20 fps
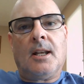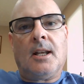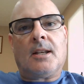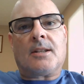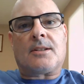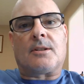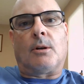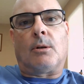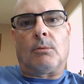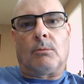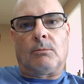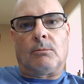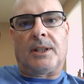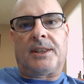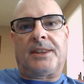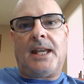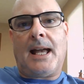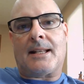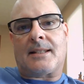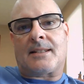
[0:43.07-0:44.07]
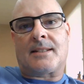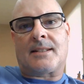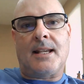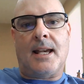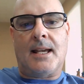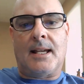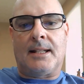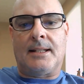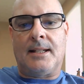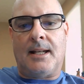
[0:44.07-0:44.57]
So with that
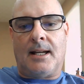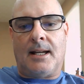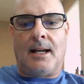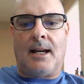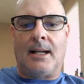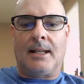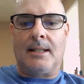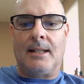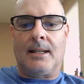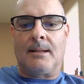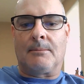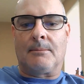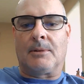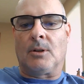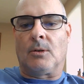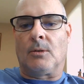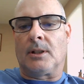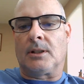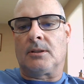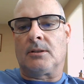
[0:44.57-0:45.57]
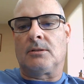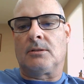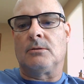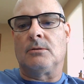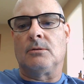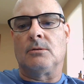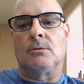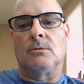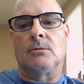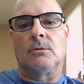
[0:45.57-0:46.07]
said, I am going
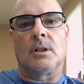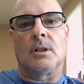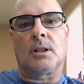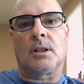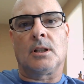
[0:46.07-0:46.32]
to